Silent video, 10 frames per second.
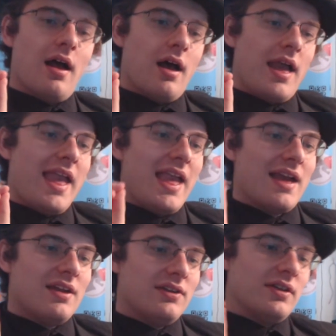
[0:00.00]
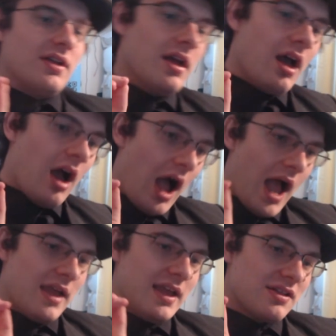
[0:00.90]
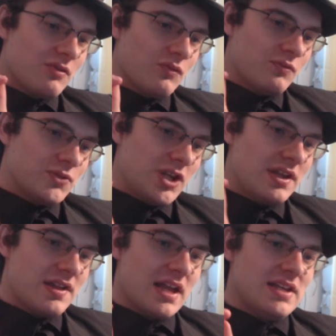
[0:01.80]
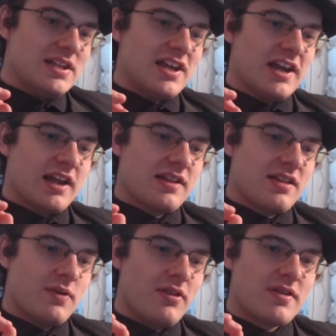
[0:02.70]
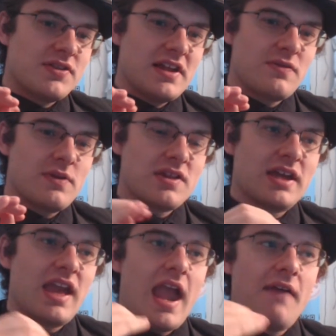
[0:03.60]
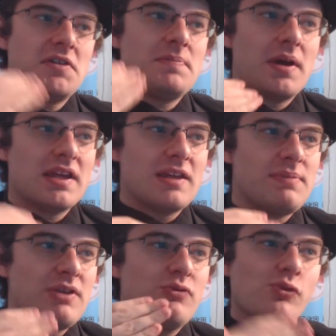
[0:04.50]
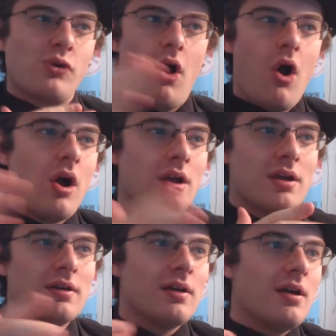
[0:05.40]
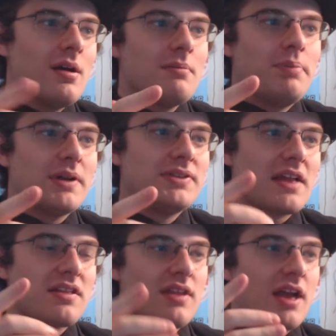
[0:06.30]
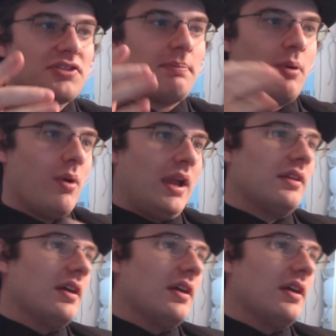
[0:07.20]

And it's a genius idea because it's one of those things where it's like everybody can be wrong, but that's not the point.